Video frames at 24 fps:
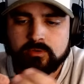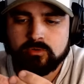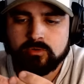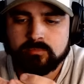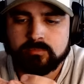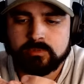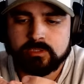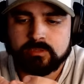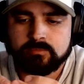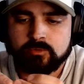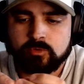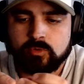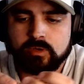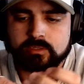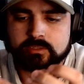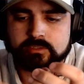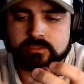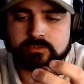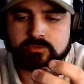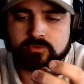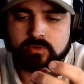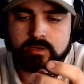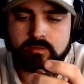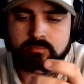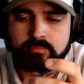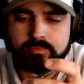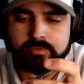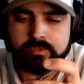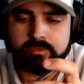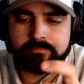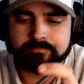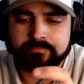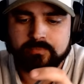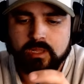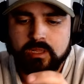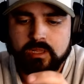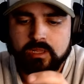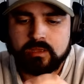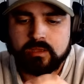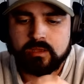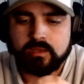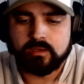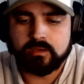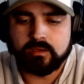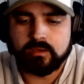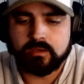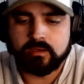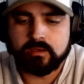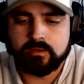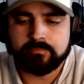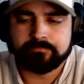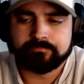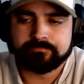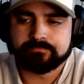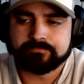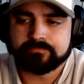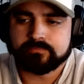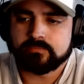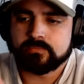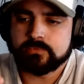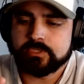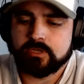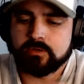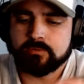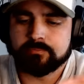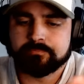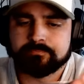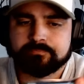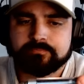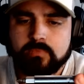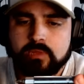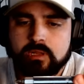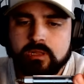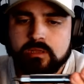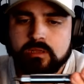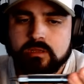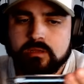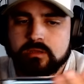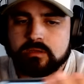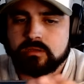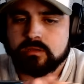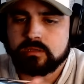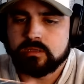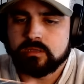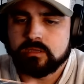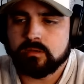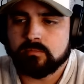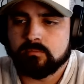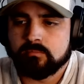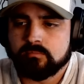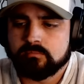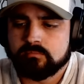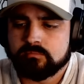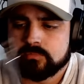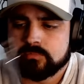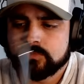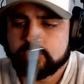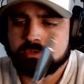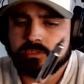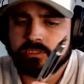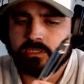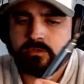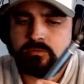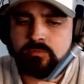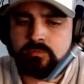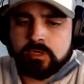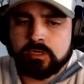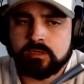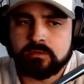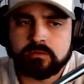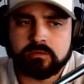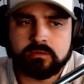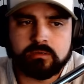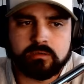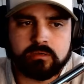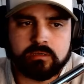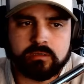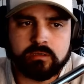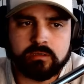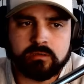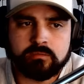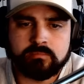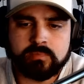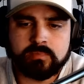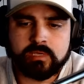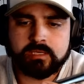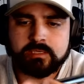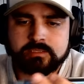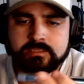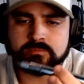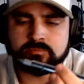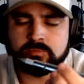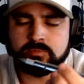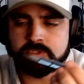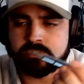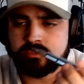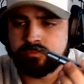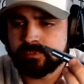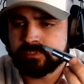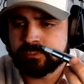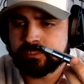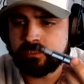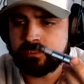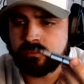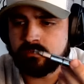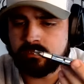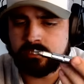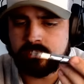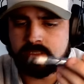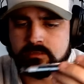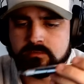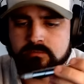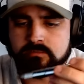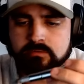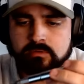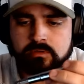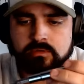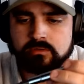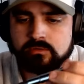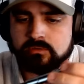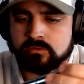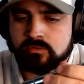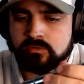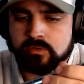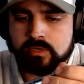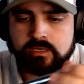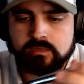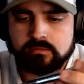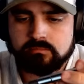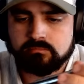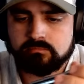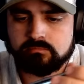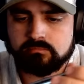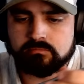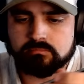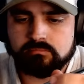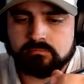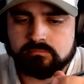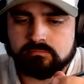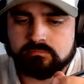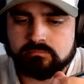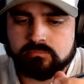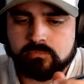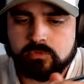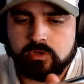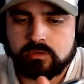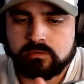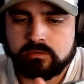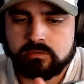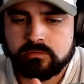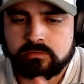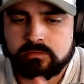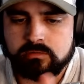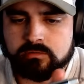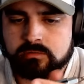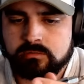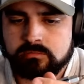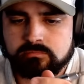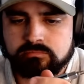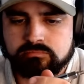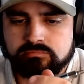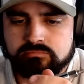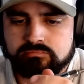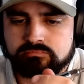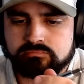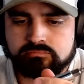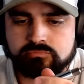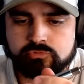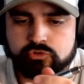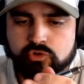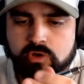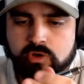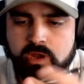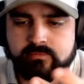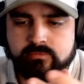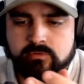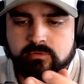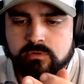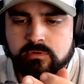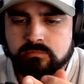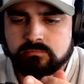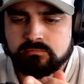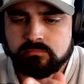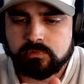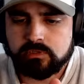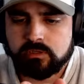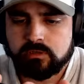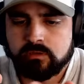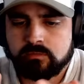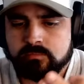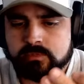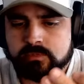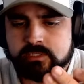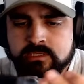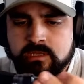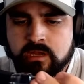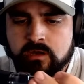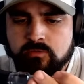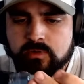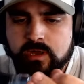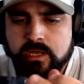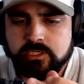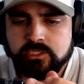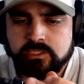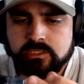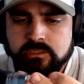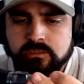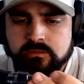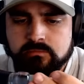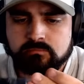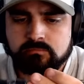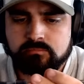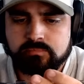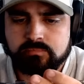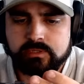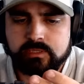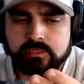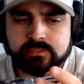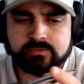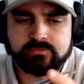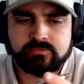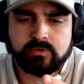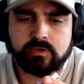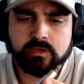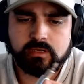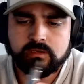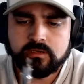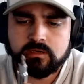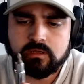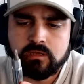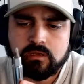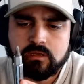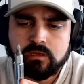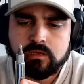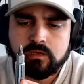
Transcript: Normally Milwaukee's great, but so yep, 13-in-1, has a bunch of bits that you need. Great little driver. It's not ratcheting, but that's fine.